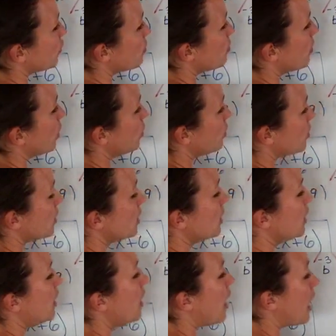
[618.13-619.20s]
from both.
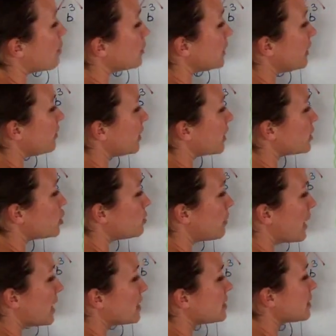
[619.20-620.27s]
I'm leaving a
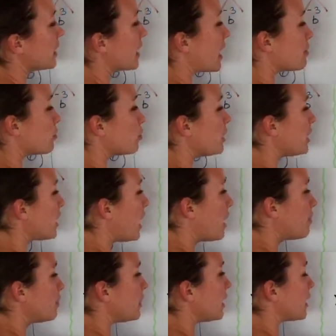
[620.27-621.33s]
space and I'm
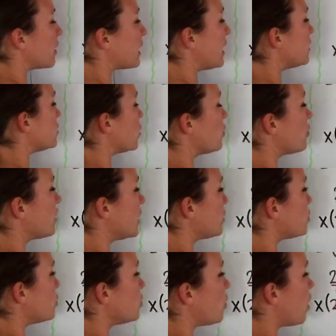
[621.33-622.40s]
recopying, okay? Don't
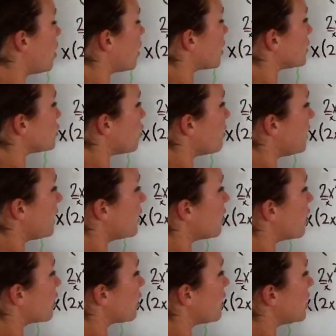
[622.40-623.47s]
think too hard. Don't make it
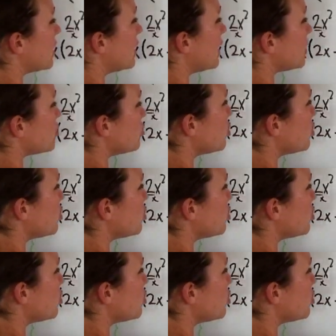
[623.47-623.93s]
harder than it is.